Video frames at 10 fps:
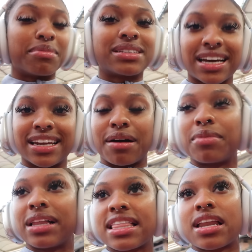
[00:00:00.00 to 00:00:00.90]
I'm
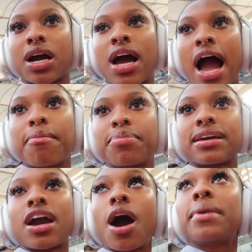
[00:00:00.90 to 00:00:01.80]
glad that I'm
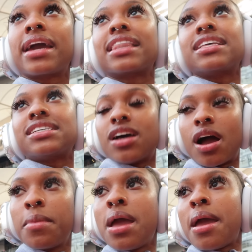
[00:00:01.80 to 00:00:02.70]
coming at this
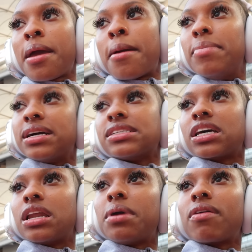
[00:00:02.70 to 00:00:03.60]
time, because it's
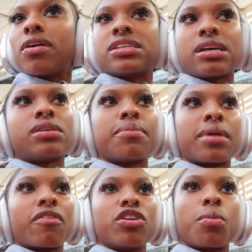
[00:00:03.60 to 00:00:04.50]
gonna be around the same time
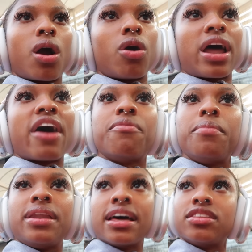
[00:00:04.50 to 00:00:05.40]
that I run tomorrow, and I haven't
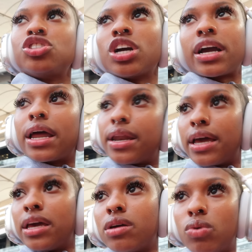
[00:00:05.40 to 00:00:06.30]
been at the track at
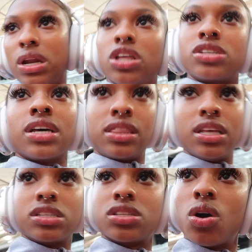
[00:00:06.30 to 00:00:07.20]
night when it looks like this.